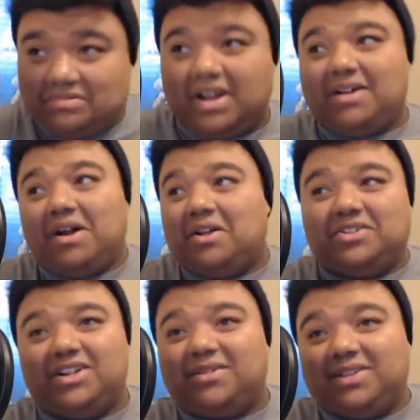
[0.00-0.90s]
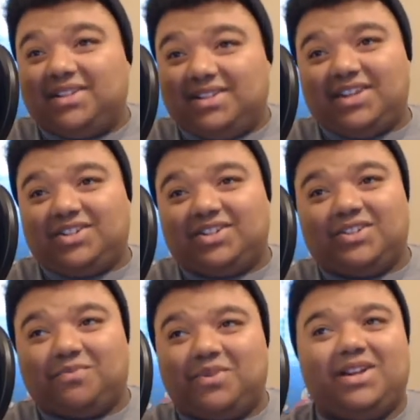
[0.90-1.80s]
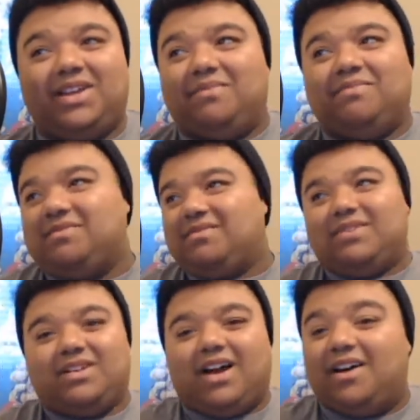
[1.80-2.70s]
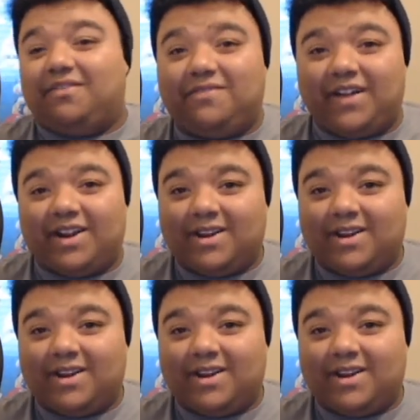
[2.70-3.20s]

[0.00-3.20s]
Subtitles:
all generalizations are pretty unfair.